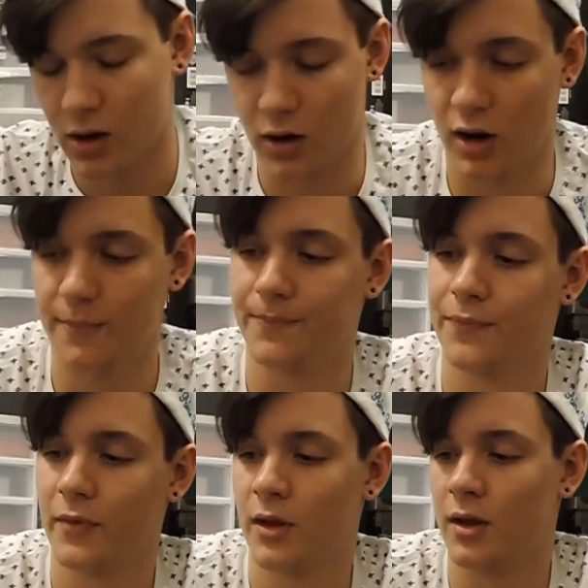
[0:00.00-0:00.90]
Alright,
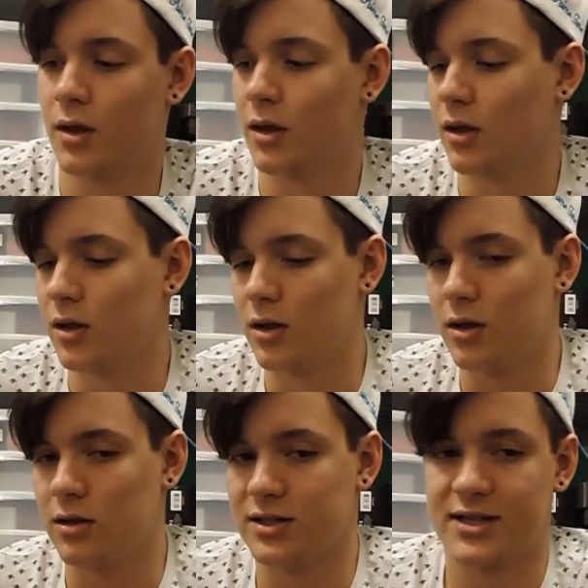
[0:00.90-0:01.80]

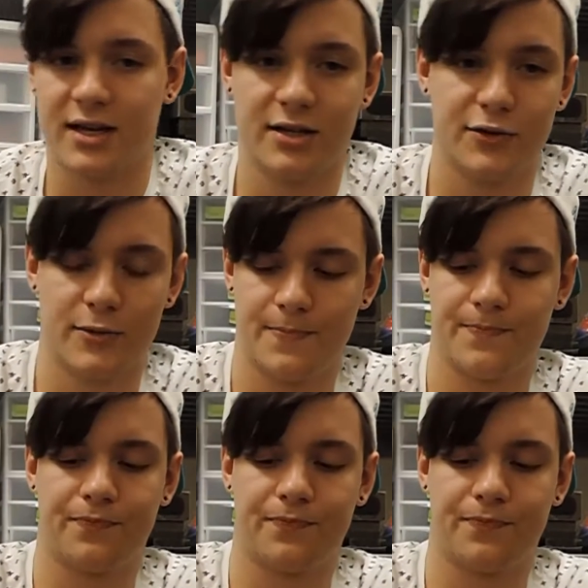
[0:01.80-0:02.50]
let's get into it.